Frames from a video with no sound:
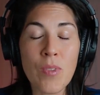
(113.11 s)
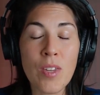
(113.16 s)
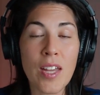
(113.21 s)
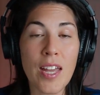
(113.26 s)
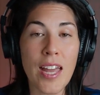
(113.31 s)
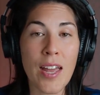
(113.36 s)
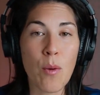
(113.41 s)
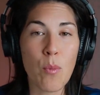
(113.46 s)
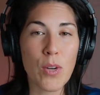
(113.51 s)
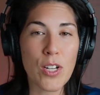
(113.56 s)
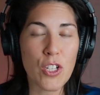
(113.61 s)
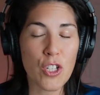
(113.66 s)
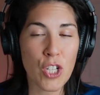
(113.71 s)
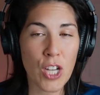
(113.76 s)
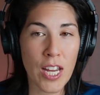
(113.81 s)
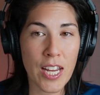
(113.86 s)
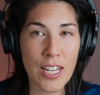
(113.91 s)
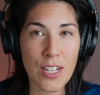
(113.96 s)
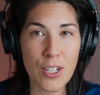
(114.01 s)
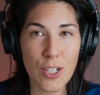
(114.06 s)
And when
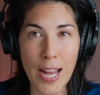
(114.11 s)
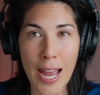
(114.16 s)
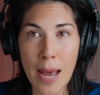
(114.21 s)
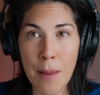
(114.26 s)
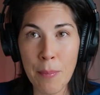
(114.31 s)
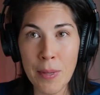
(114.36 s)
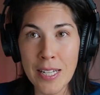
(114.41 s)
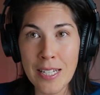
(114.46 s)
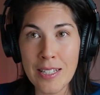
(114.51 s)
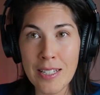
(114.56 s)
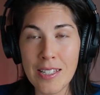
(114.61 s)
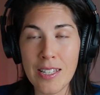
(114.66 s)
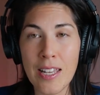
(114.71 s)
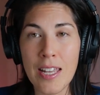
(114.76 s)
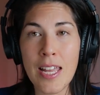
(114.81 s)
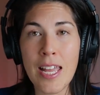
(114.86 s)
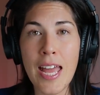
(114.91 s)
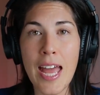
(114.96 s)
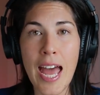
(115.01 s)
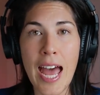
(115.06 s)
change happens,
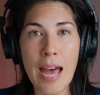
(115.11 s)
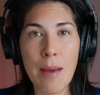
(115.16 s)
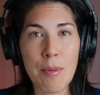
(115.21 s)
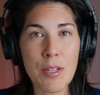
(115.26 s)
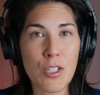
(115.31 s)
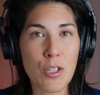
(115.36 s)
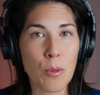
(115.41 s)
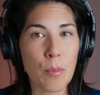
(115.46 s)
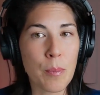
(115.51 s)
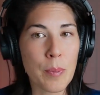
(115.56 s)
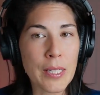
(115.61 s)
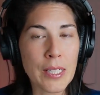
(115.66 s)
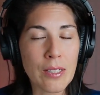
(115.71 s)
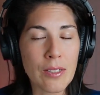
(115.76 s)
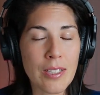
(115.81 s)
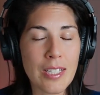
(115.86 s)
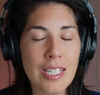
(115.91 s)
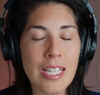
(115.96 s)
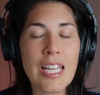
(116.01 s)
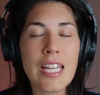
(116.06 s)
habits are built,